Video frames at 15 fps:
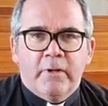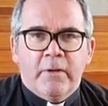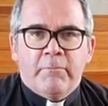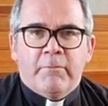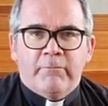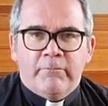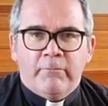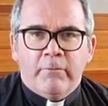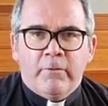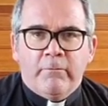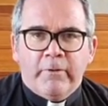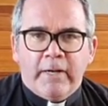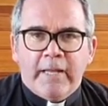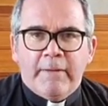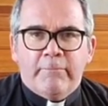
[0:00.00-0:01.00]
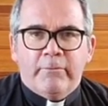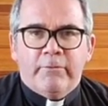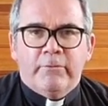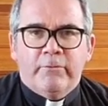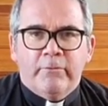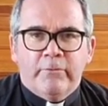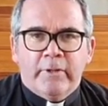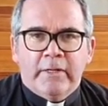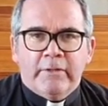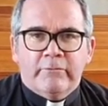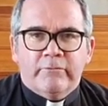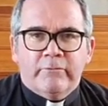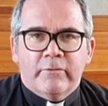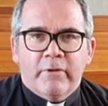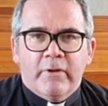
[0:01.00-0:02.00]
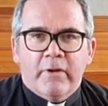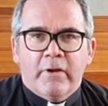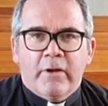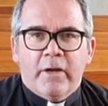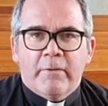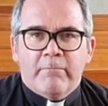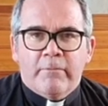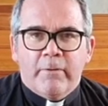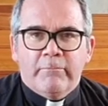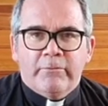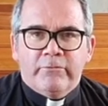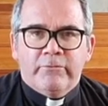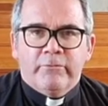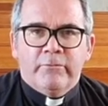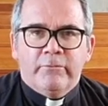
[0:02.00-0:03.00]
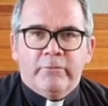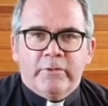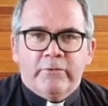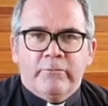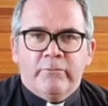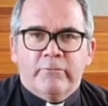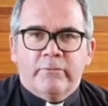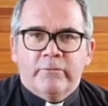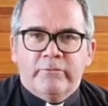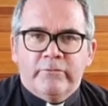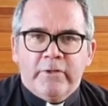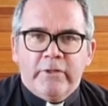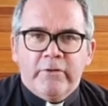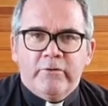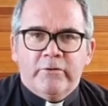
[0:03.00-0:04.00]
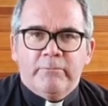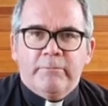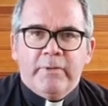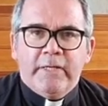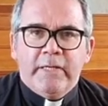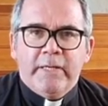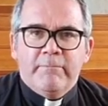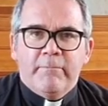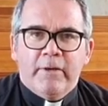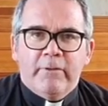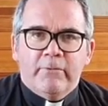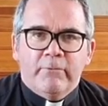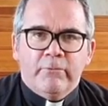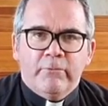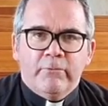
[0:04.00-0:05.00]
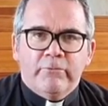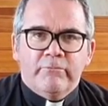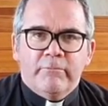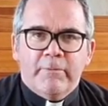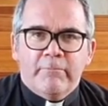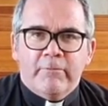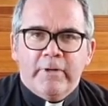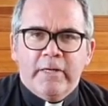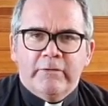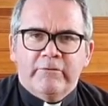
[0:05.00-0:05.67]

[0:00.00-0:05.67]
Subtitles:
Before we're able to do that, I promise you that you will continue to be in my thoughts and my prayers,